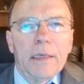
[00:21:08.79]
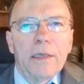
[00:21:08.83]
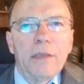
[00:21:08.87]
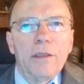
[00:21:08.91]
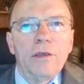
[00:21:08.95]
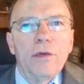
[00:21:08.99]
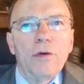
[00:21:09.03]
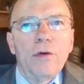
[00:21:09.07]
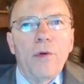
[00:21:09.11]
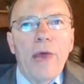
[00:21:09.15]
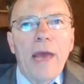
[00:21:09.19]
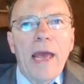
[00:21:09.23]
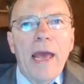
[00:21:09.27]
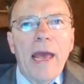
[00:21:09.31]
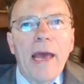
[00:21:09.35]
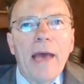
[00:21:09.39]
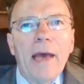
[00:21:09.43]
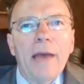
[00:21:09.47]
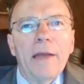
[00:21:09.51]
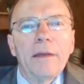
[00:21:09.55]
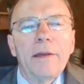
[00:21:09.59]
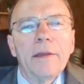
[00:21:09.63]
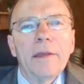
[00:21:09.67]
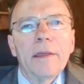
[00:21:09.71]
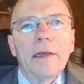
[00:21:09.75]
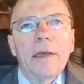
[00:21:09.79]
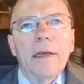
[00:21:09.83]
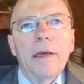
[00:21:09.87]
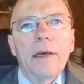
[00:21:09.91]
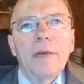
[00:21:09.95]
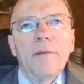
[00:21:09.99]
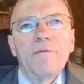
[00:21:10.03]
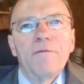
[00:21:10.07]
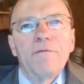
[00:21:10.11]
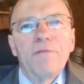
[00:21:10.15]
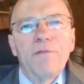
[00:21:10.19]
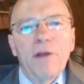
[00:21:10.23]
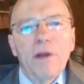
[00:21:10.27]
You had
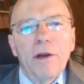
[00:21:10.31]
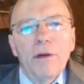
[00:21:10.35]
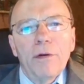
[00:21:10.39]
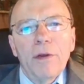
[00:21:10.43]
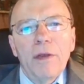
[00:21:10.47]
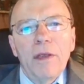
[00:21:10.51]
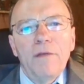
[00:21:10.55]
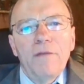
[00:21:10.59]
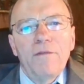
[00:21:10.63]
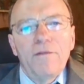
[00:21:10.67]
very